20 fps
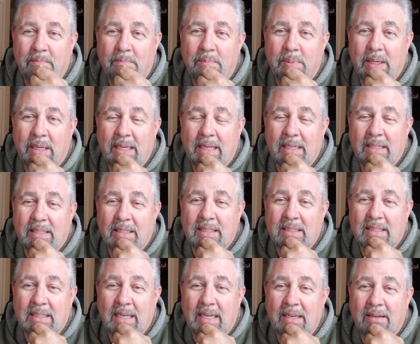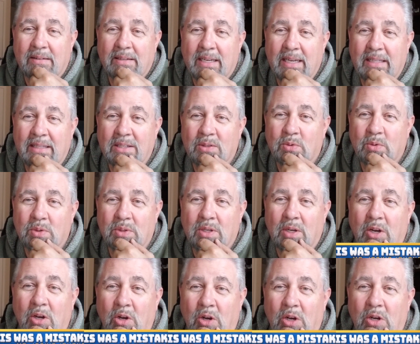begin to say, okay, this was
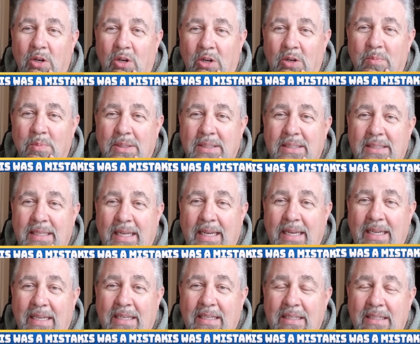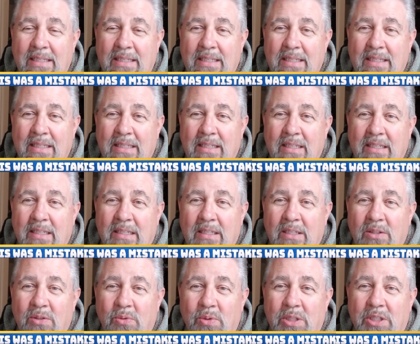a mistake.
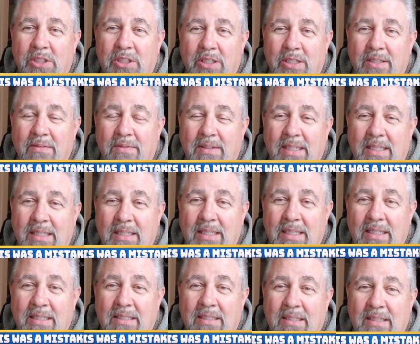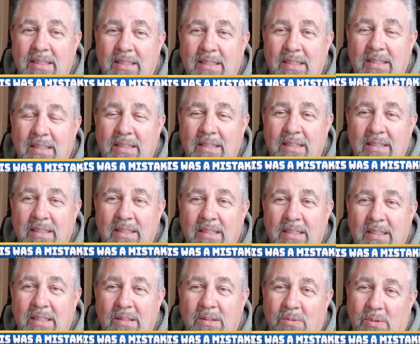We shouldn't have done this.
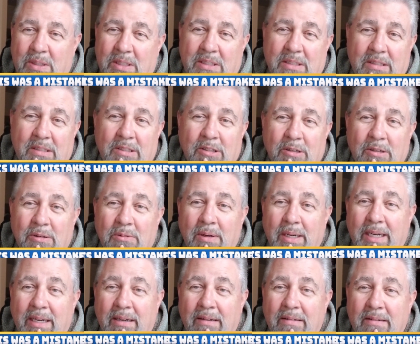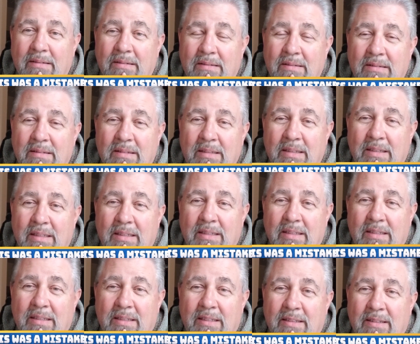We should turn around.
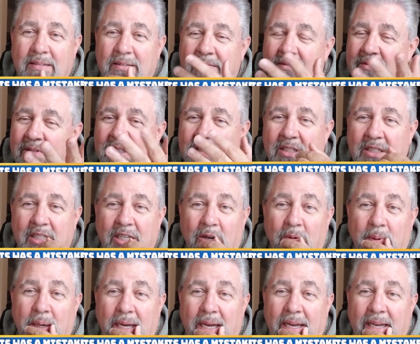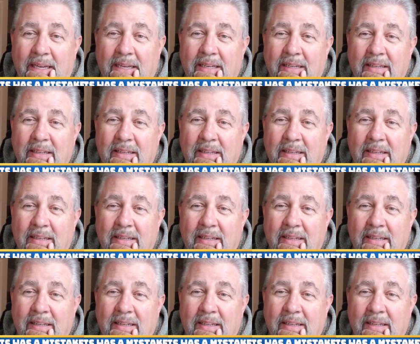We should go back.